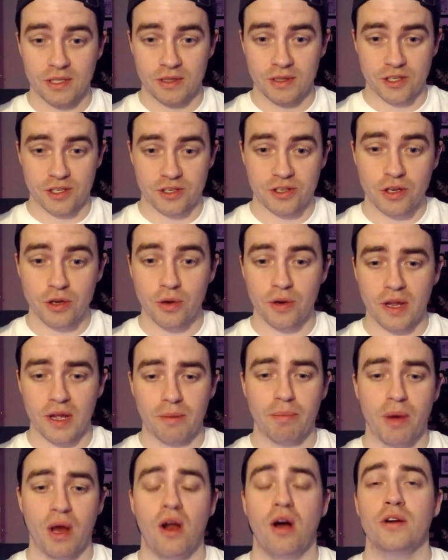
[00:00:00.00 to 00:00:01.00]
the scooting,
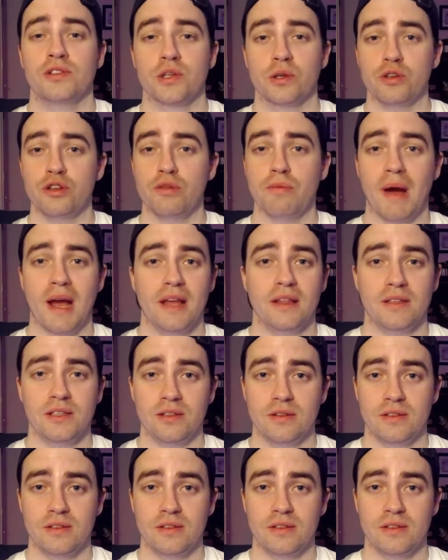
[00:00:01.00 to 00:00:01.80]
but also you might